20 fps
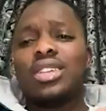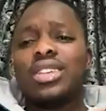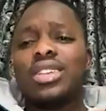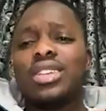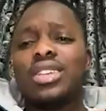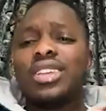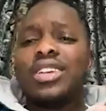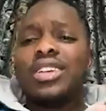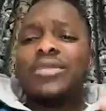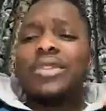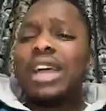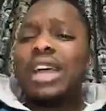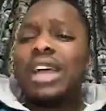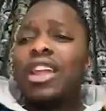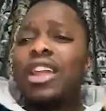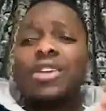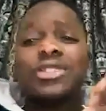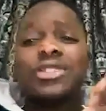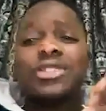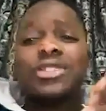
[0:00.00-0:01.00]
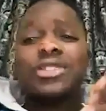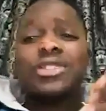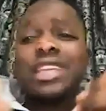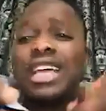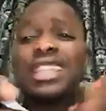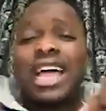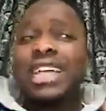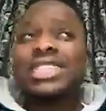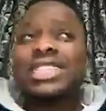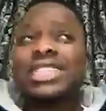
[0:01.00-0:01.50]
We cannot use that
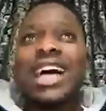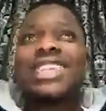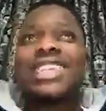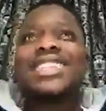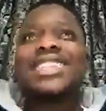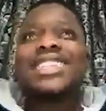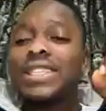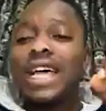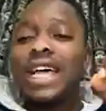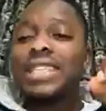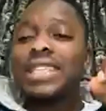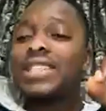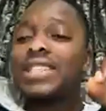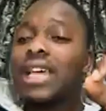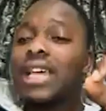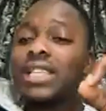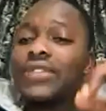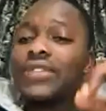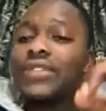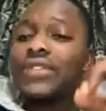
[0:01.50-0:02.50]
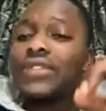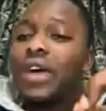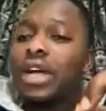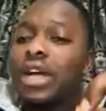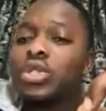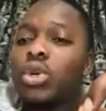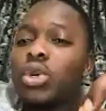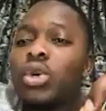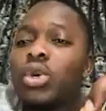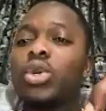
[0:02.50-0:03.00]
as
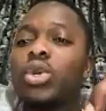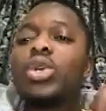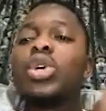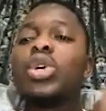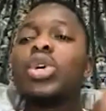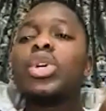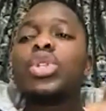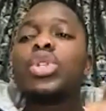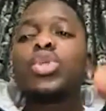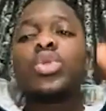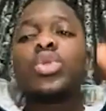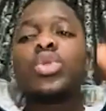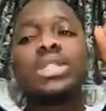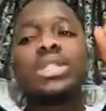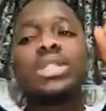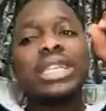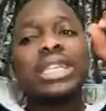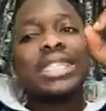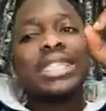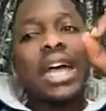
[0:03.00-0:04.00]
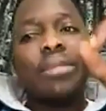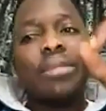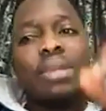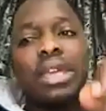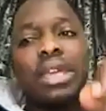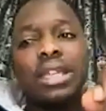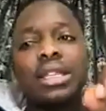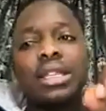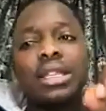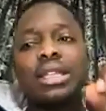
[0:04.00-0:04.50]
factor to
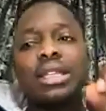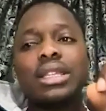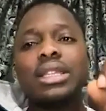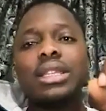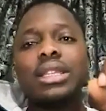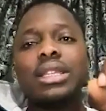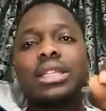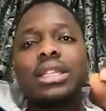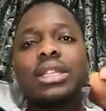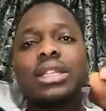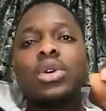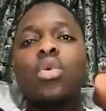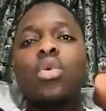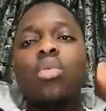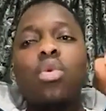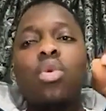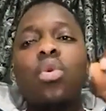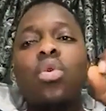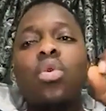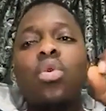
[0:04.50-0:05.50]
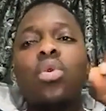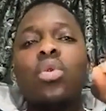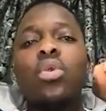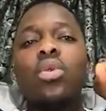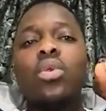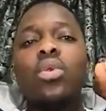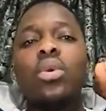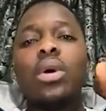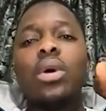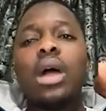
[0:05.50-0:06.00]
determine who
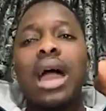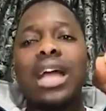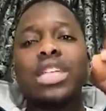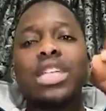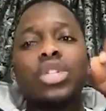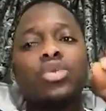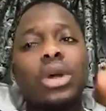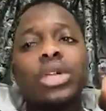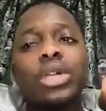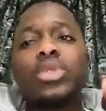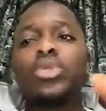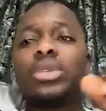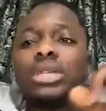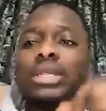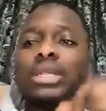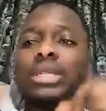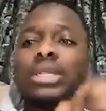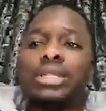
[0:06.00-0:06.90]
Asiwaju is.